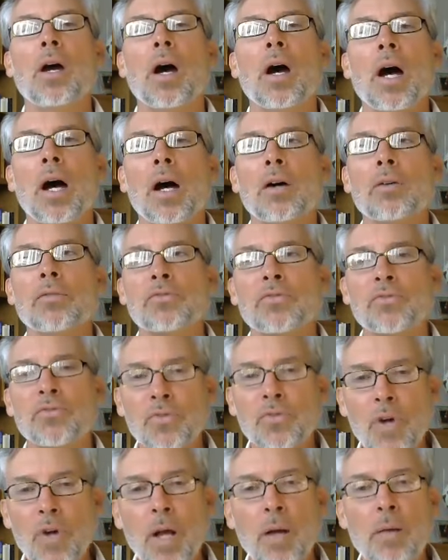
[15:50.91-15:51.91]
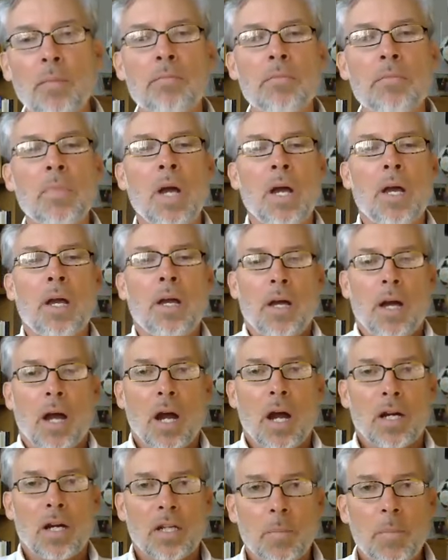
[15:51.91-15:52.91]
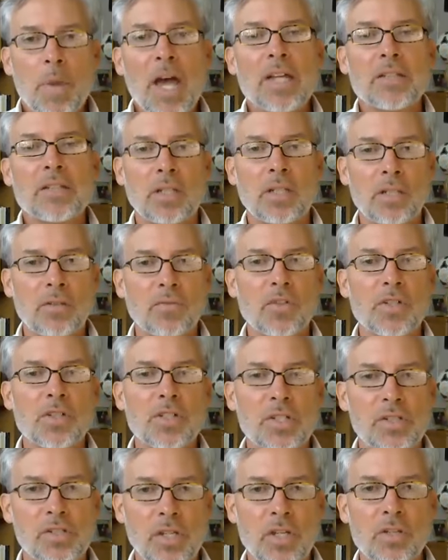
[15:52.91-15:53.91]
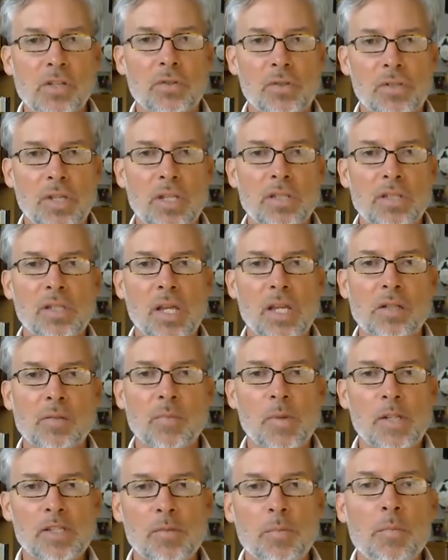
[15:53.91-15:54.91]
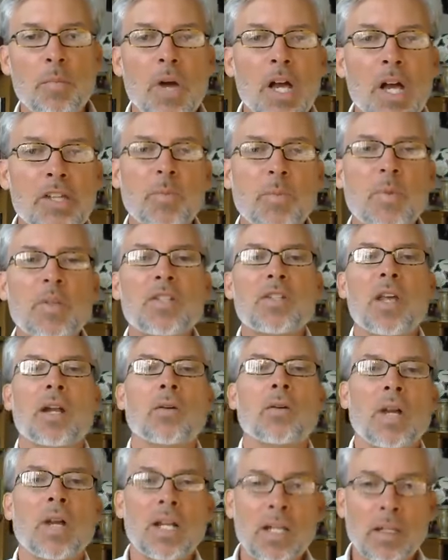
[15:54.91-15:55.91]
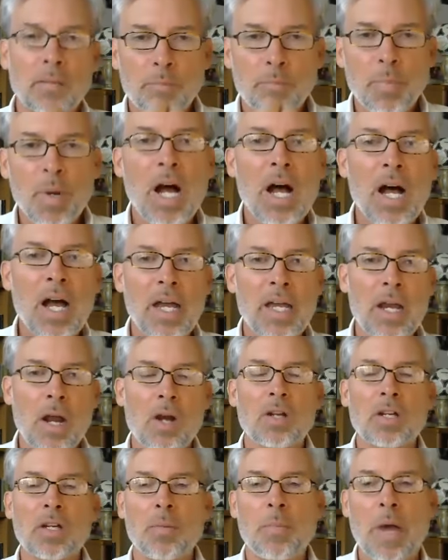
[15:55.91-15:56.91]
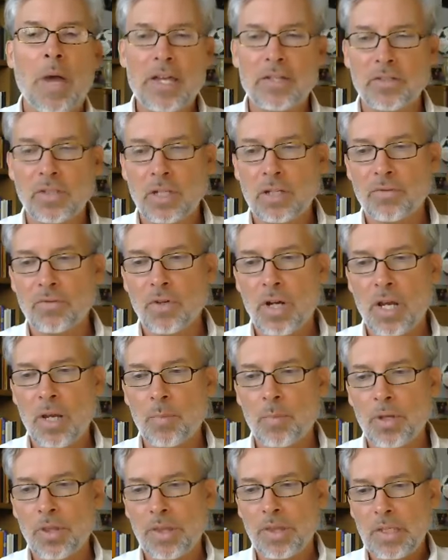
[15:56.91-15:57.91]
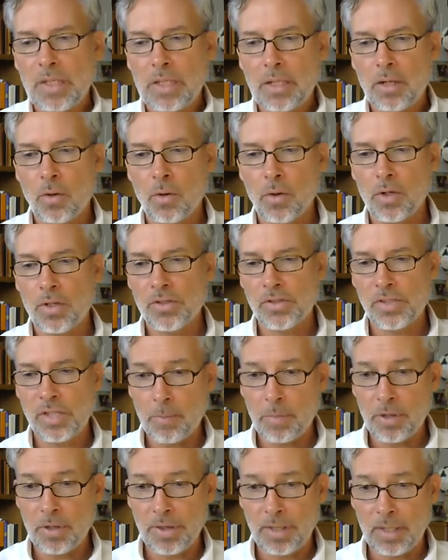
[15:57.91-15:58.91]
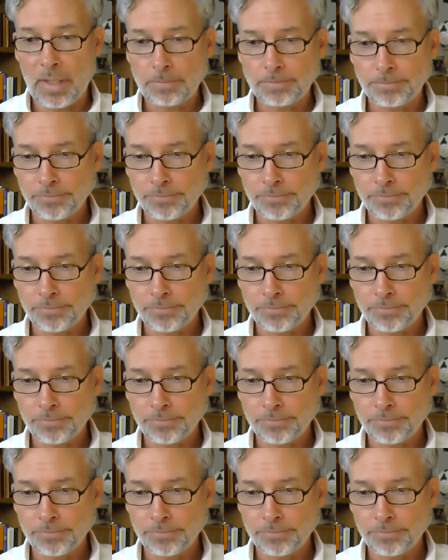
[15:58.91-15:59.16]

uh, from our capacity for disinterested sentiments must be generated by our capacity for empathy or sympathy